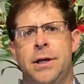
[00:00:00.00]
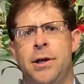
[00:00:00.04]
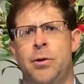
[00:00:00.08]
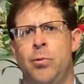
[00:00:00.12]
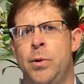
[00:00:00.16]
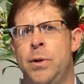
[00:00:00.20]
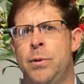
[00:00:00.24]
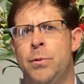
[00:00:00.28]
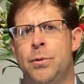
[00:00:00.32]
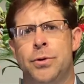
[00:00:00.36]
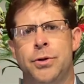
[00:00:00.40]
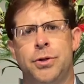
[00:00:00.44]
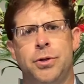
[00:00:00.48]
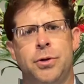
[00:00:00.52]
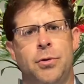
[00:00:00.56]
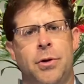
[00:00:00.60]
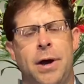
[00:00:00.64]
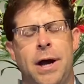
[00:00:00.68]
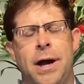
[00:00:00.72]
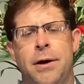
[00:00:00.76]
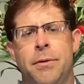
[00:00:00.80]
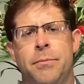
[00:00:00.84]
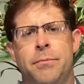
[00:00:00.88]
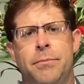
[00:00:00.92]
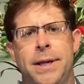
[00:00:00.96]
we will do
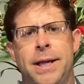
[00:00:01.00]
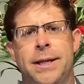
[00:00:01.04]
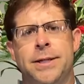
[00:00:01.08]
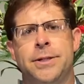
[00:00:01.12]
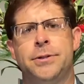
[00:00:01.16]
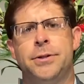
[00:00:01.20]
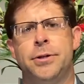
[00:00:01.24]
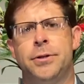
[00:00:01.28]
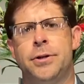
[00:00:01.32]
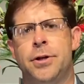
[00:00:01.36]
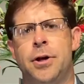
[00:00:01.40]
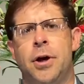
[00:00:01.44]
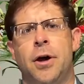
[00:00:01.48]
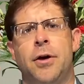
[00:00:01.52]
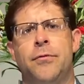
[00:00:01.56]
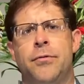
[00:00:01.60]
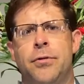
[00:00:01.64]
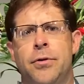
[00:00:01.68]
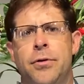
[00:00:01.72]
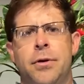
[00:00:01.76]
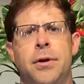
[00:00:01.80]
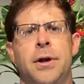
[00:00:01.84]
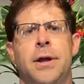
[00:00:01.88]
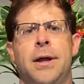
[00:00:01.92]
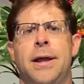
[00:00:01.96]
our best to
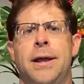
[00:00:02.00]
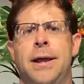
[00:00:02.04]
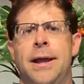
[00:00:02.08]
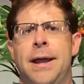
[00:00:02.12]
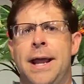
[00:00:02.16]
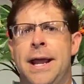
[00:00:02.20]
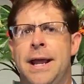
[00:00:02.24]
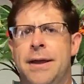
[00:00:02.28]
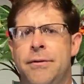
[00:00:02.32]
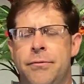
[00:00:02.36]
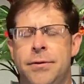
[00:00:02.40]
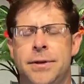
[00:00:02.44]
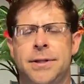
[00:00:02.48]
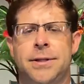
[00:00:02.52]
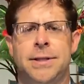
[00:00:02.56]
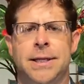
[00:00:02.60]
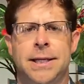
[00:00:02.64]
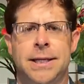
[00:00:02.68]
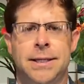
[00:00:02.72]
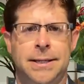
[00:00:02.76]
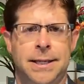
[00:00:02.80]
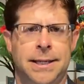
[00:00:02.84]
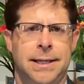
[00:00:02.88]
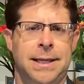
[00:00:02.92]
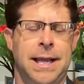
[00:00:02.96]
cover
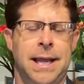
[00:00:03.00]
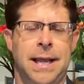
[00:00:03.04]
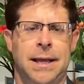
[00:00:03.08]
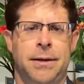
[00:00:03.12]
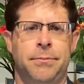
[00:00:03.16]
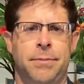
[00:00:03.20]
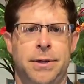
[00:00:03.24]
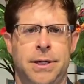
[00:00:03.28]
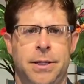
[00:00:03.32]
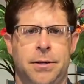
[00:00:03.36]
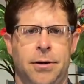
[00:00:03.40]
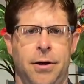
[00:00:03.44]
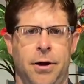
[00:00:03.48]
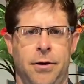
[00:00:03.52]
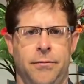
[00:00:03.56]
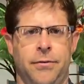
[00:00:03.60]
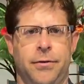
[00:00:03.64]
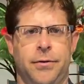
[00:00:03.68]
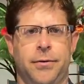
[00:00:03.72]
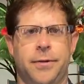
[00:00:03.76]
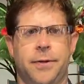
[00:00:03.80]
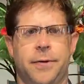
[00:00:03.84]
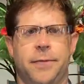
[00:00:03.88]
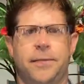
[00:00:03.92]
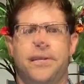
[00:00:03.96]
everything that can be
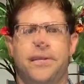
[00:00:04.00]
covered.